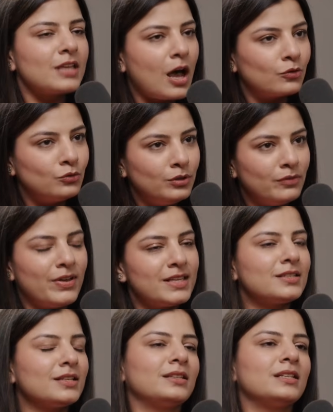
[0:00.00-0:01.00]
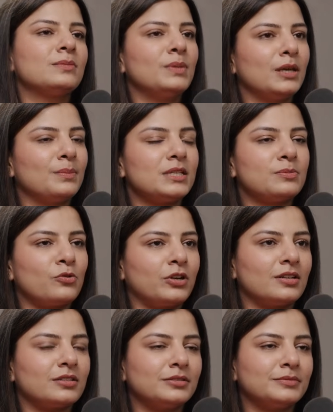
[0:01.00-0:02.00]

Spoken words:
How to invest in this PMS product?